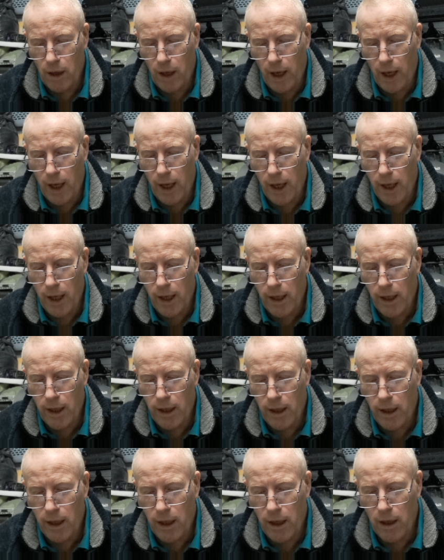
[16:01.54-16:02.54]

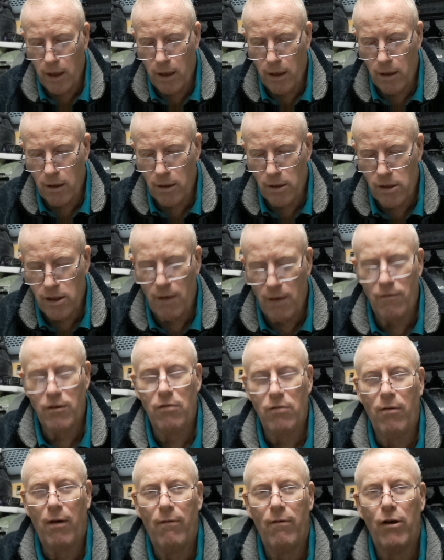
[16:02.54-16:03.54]
a
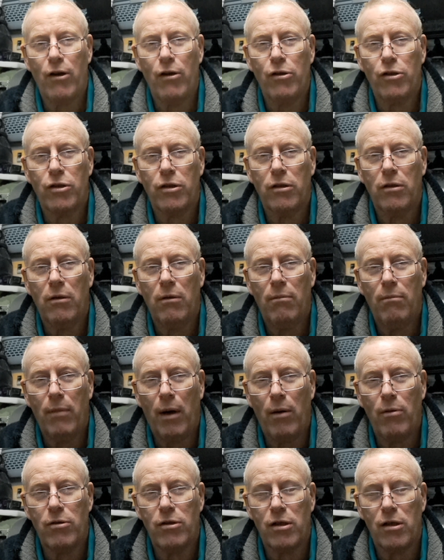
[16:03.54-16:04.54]
70 revolution
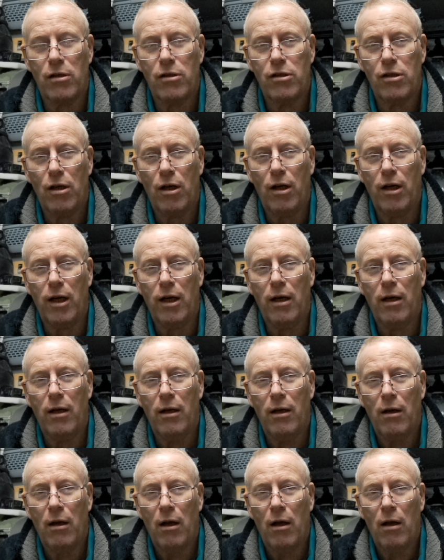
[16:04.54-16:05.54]
motor turning
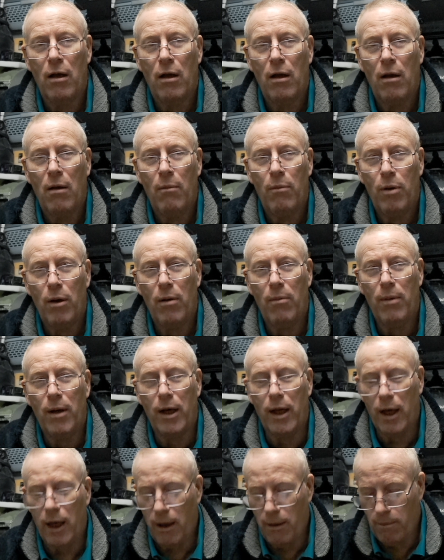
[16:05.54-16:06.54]
per
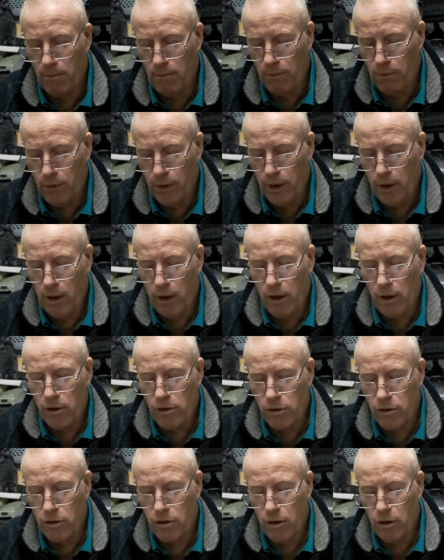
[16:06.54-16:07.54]
minute
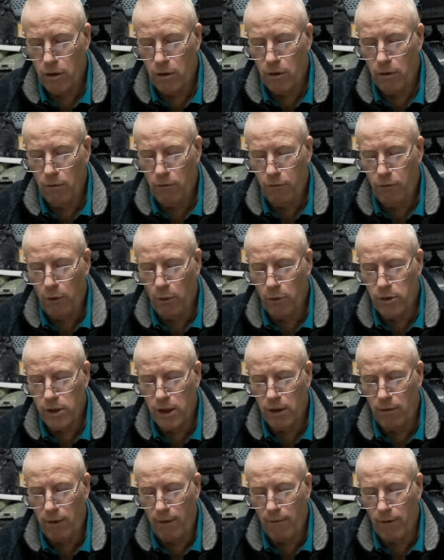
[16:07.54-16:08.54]
to
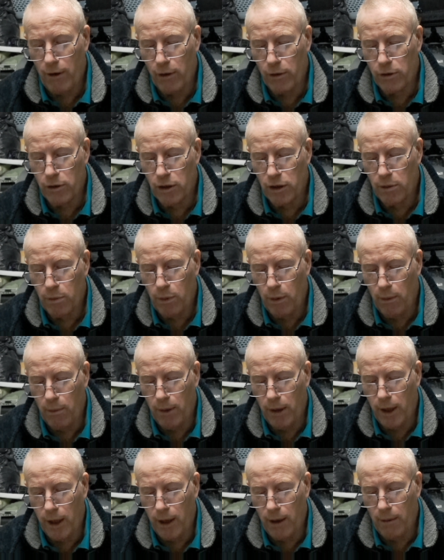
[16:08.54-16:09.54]
40 revolutions per
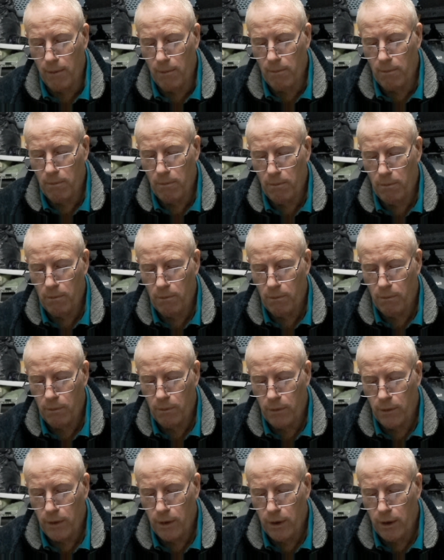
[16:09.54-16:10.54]
minute.
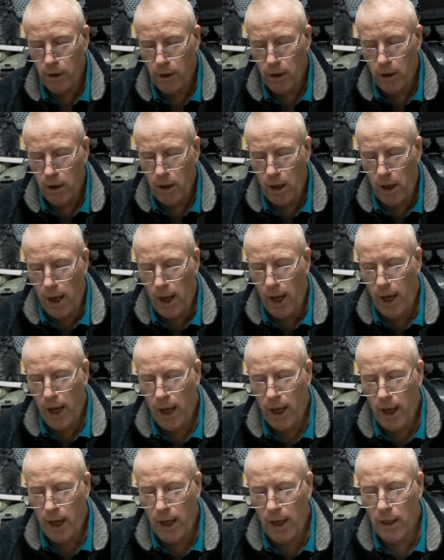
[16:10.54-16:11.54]

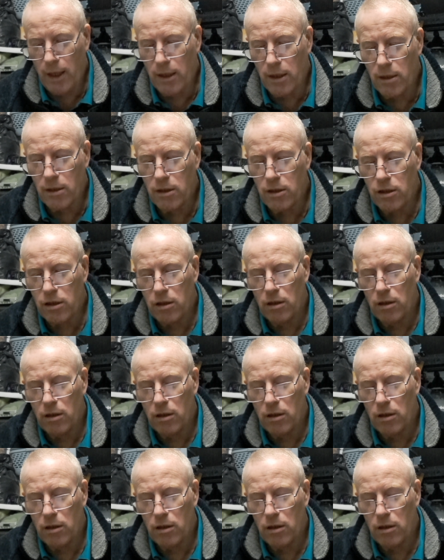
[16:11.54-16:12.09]
And